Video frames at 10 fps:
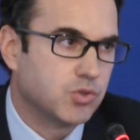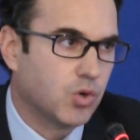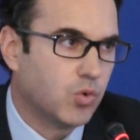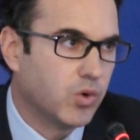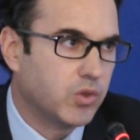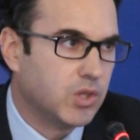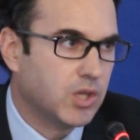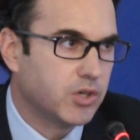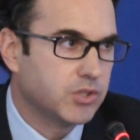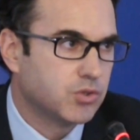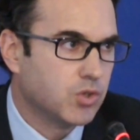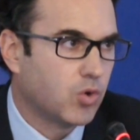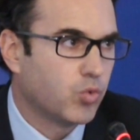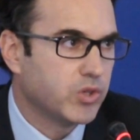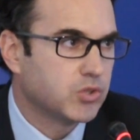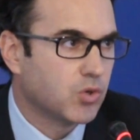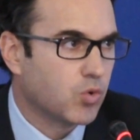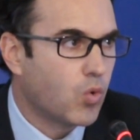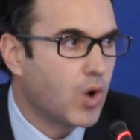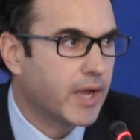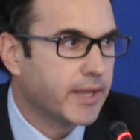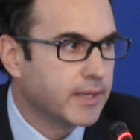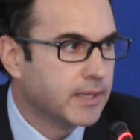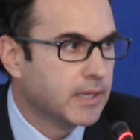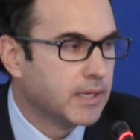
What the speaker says: So there is no reason why